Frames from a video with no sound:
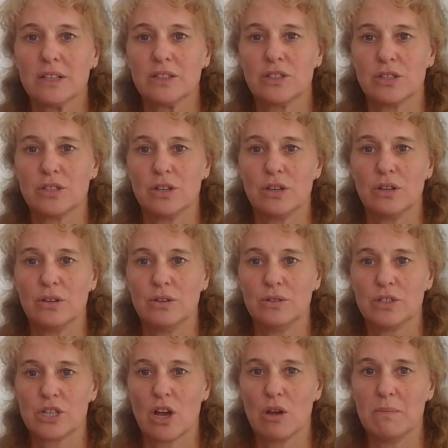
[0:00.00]
to
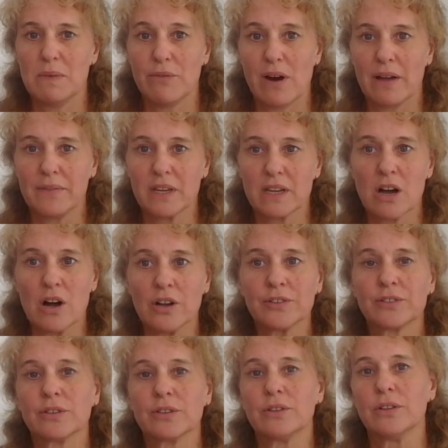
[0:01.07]
show me around the
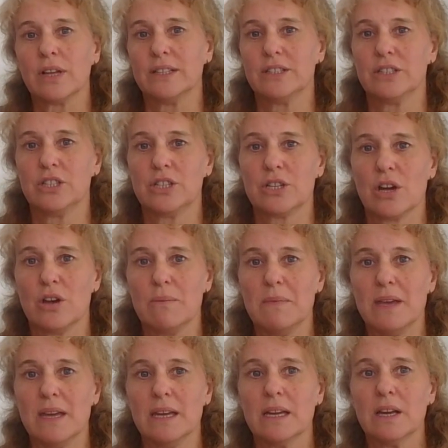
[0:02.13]
castle and to show
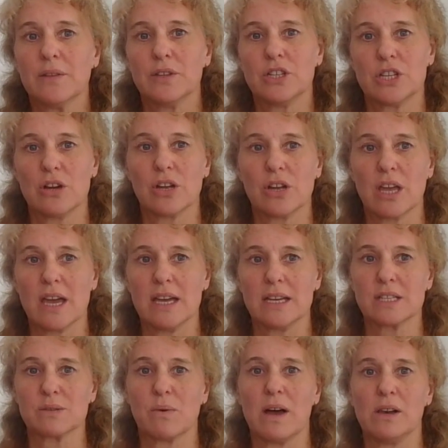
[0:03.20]
me the
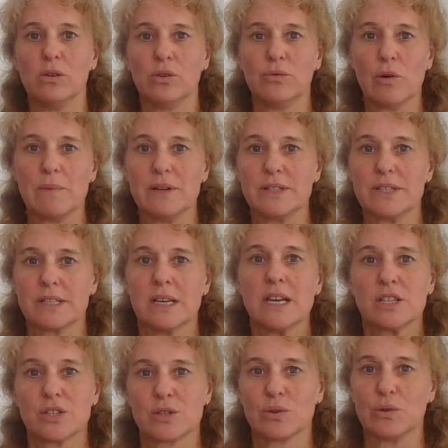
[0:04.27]
showcase where Lord Robert's
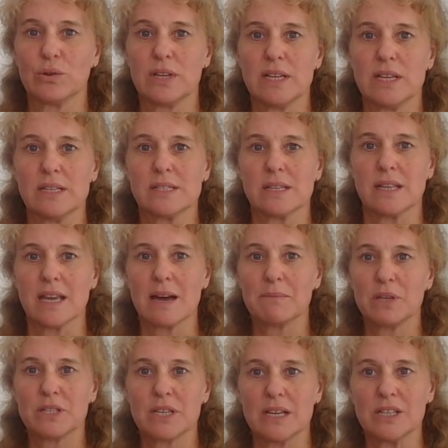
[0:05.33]
sword is, and the
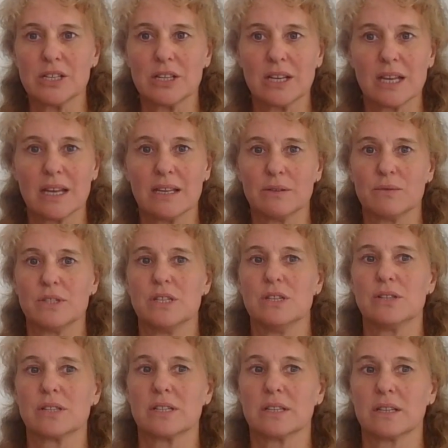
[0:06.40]
amputation kit that's
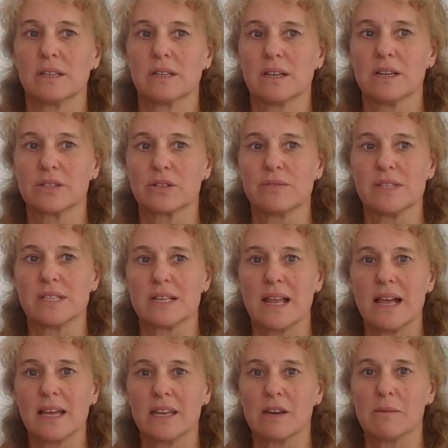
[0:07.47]
used to cut off his
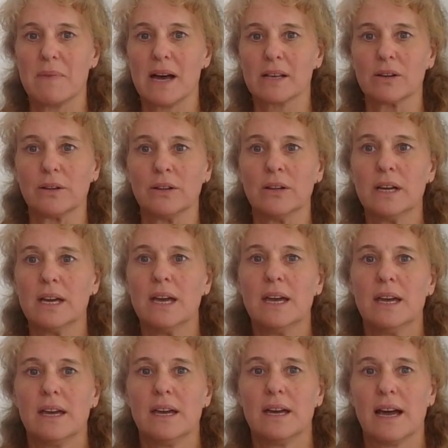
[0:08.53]
leg in a battle,
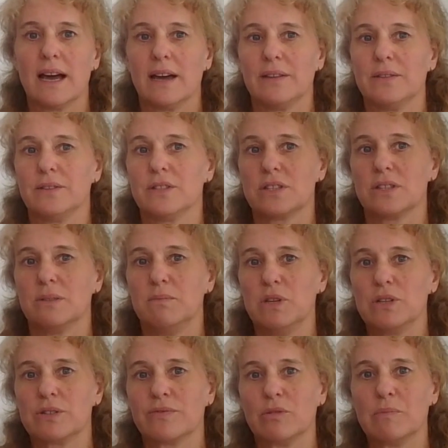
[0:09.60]
and the
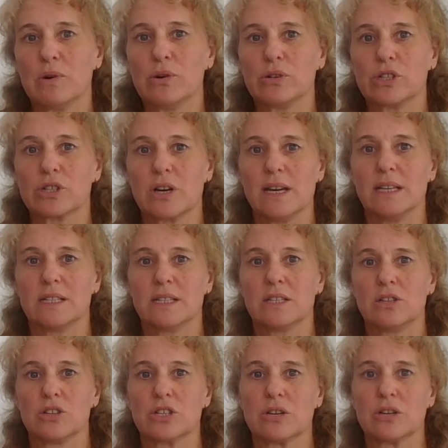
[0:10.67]
beautiful portrait,
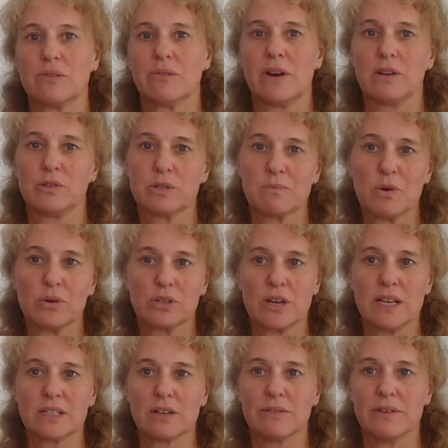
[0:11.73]
Joshua Reynolds'
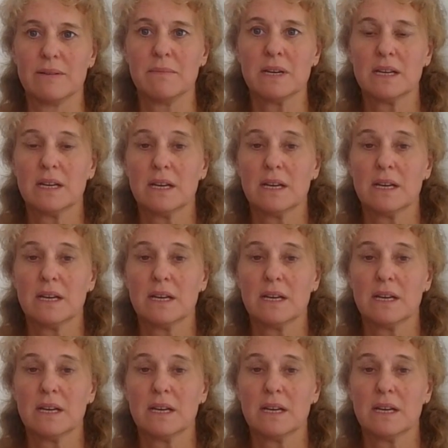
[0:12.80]
portrait of him.